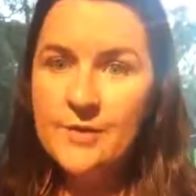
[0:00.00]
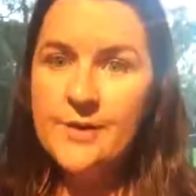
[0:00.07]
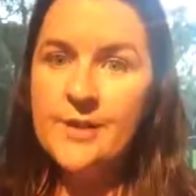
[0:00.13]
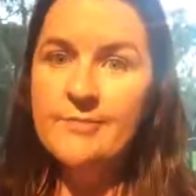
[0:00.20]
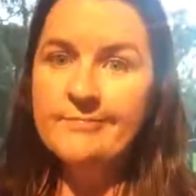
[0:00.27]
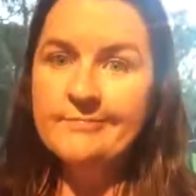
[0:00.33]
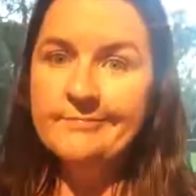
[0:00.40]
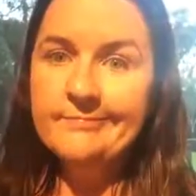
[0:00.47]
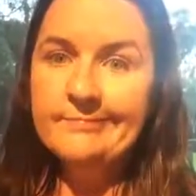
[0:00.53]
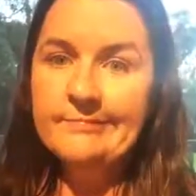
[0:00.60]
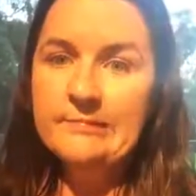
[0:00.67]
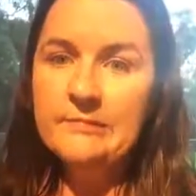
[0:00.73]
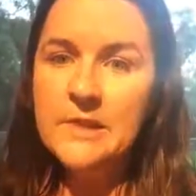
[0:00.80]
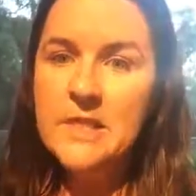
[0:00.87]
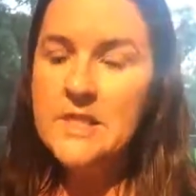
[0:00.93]
So
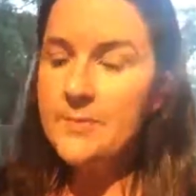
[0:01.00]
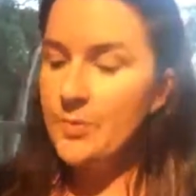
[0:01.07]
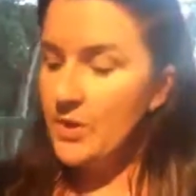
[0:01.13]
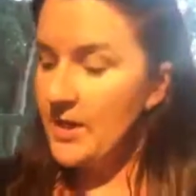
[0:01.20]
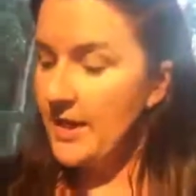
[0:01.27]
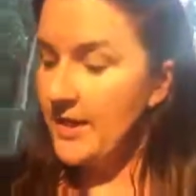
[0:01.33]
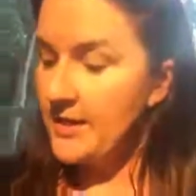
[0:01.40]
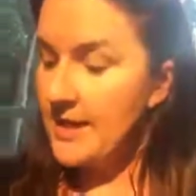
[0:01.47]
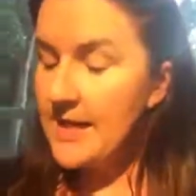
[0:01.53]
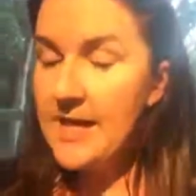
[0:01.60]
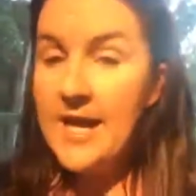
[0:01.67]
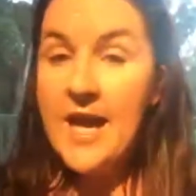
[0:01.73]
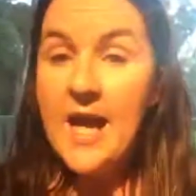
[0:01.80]
just put it out there.